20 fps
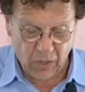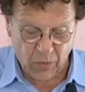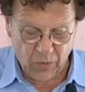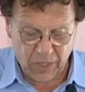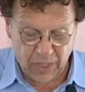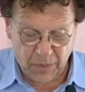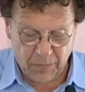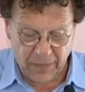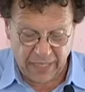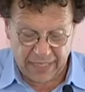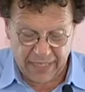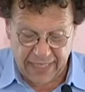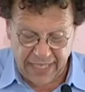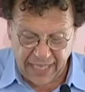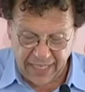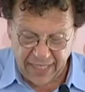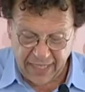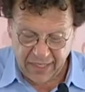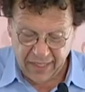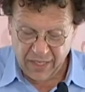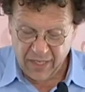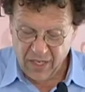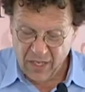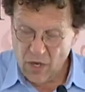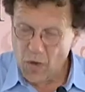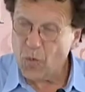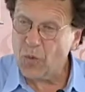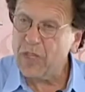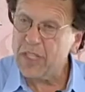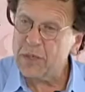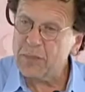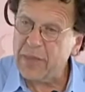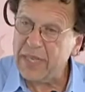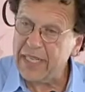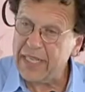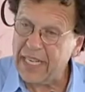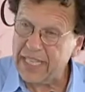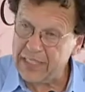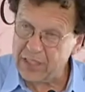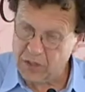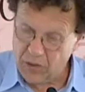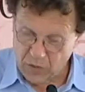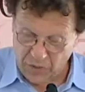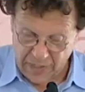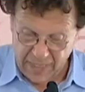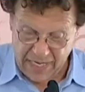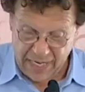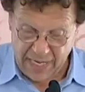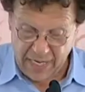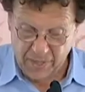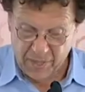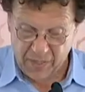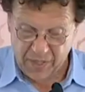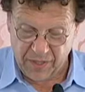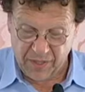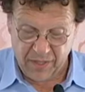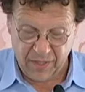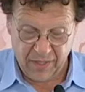Where's my tenant? Where's my next door neighbor?